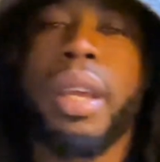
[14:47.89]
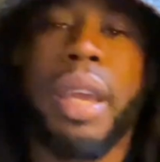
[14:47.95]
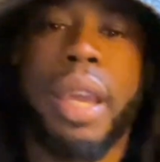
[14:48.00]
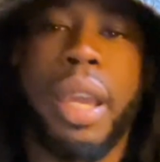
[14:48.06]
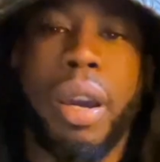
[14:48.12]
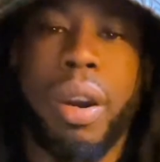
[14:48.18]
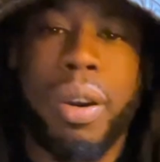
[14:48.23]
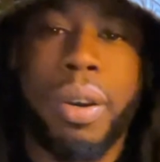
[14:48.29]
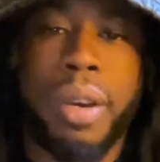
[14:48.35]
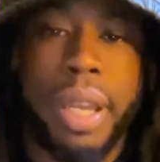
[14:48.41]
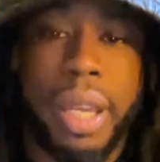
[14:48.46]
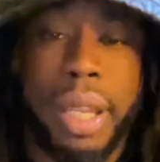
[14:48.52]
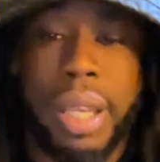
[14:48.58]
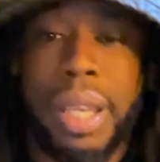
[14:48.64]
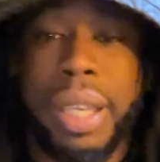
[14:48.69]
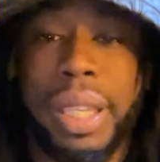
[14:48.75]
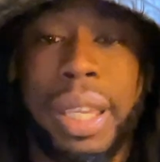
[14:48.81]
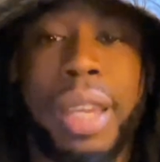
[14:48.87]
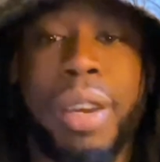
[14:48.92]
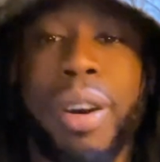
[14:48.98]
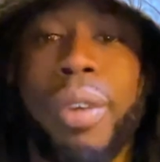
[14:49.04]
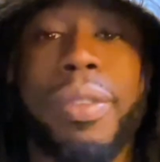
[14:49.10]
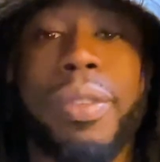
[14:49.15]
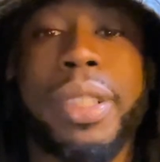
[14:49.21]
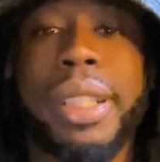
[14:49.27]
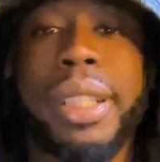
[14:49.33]
And again,
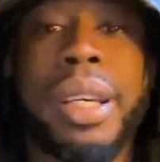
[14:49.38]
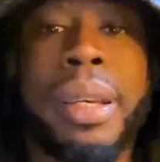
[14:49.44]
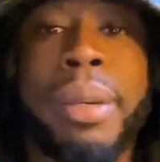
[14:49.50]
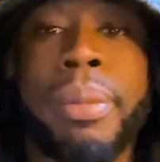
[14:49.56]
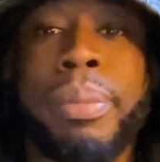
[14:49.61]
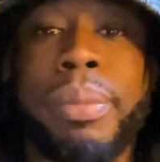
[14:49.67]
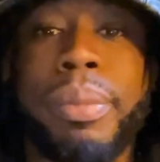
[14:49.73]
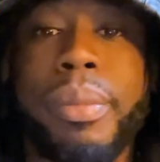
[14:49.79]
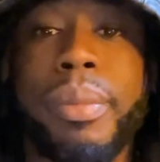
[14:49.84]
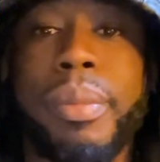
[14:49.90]
over time,